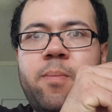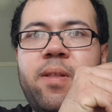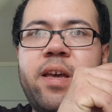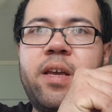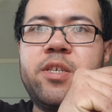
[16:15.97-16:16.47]
you
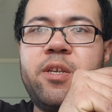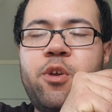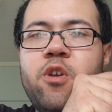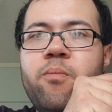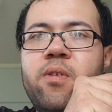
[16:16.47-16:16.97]
play as the
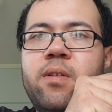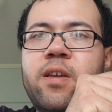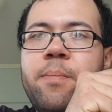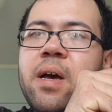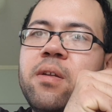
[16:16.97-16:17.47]
human
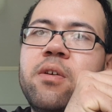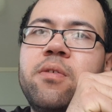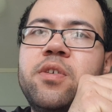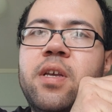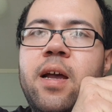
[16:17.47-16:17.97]

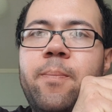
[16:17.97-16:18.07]
commandos.